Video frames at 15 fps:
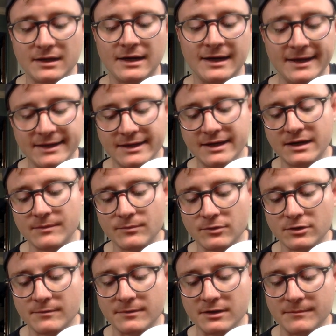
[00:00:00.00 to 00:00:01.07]
I care
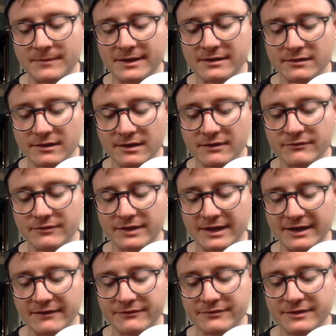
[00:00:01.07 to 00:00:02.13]
more about my love
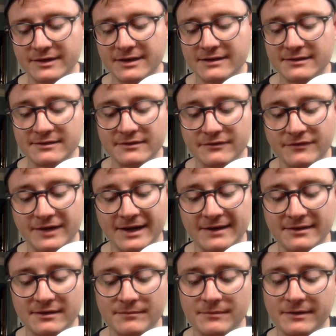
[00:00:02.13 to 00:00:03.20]
life than the
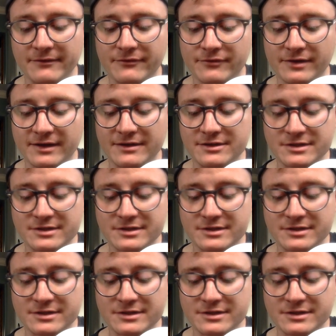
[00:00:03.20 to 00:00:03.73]
fact that my friend